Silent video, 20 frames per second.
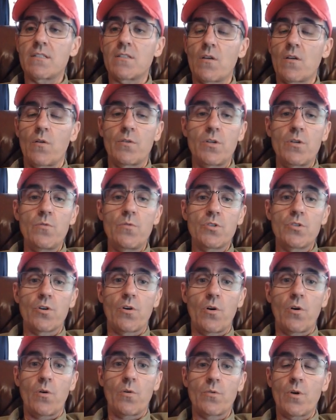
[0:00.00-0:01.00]
So use
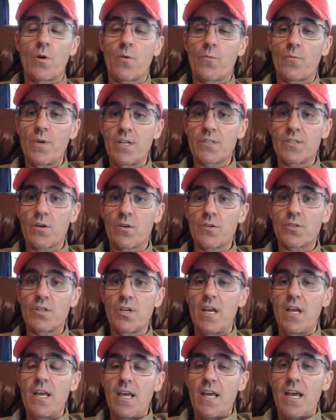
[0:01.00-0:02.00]
your own research
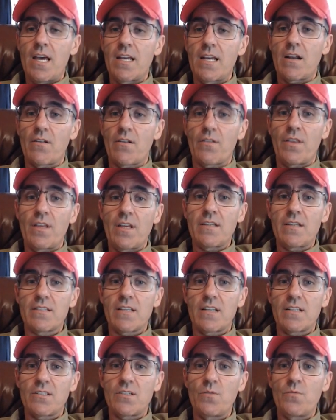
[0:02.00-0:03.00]
and other things
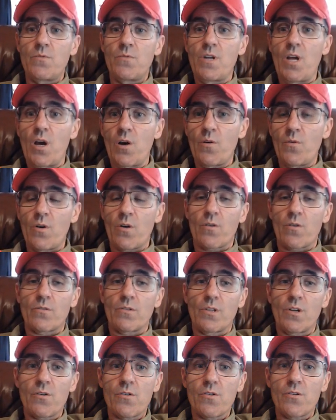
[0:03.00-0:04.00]
that you know or
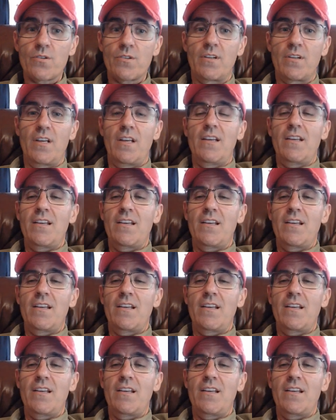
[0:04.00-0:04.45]
learn.